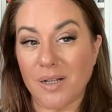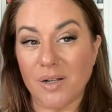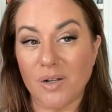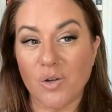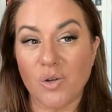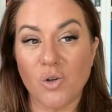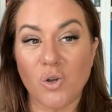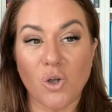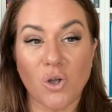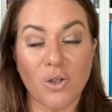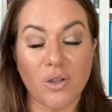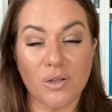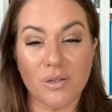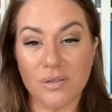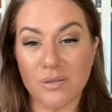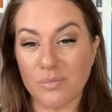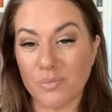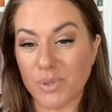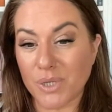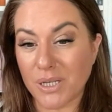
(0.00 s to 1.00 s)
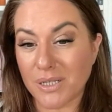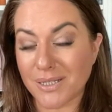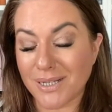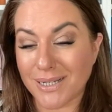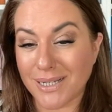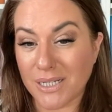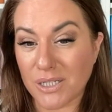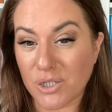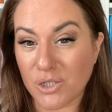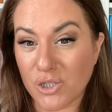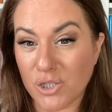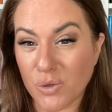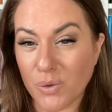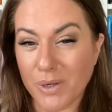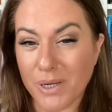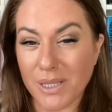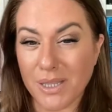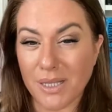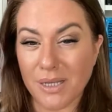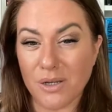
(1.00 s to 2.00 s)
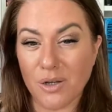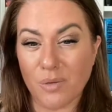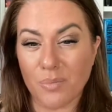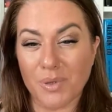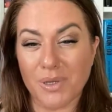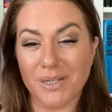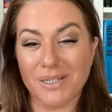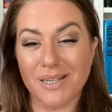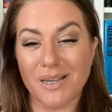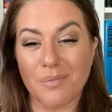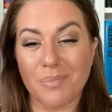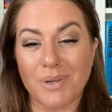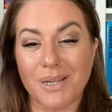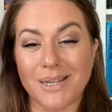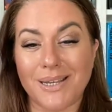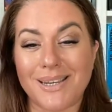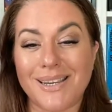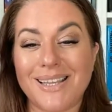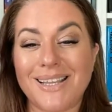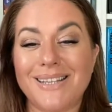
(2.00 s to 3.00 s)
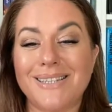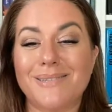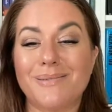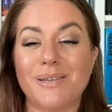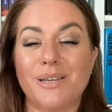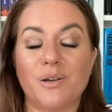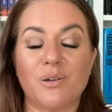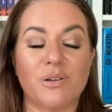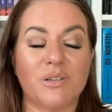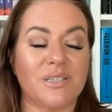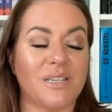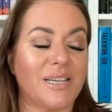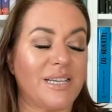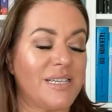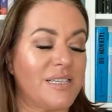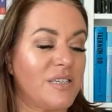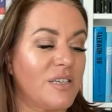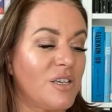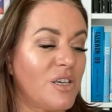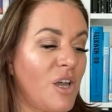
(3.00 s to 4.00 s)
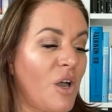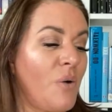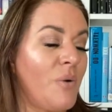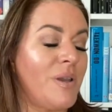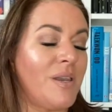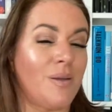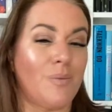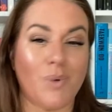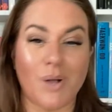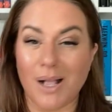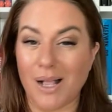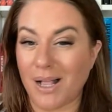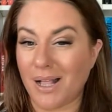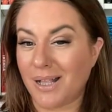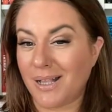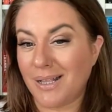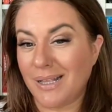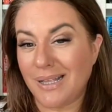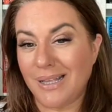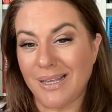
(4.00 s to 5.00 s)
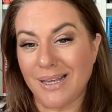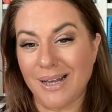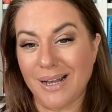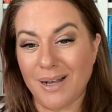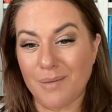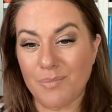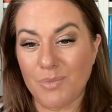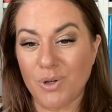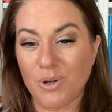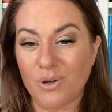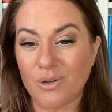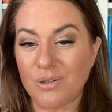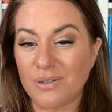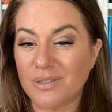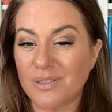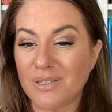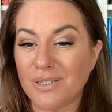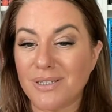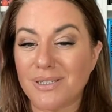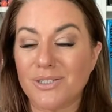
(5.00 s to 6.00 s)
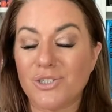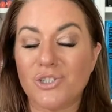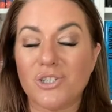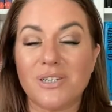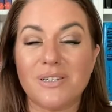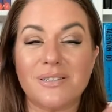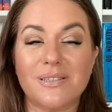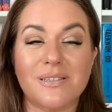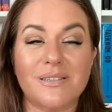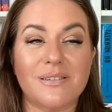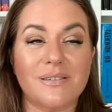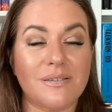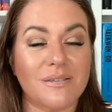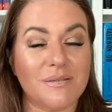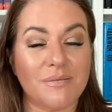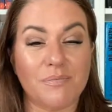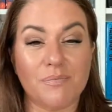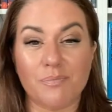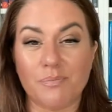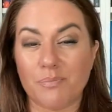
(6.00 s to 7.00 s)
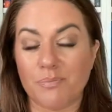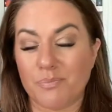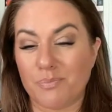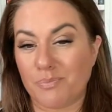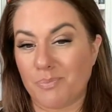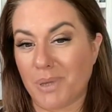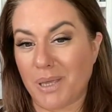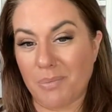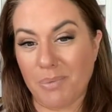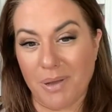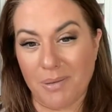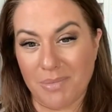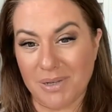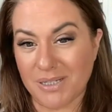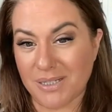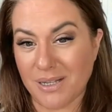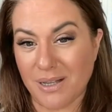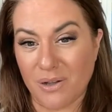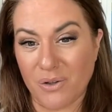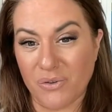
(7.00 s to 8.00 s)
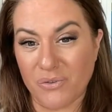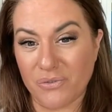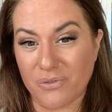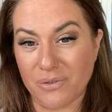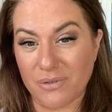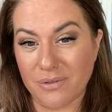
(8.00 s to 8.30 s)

Not because I need to do anything, not because anybody needs me, not because I need to go anywhere. Just be by myself.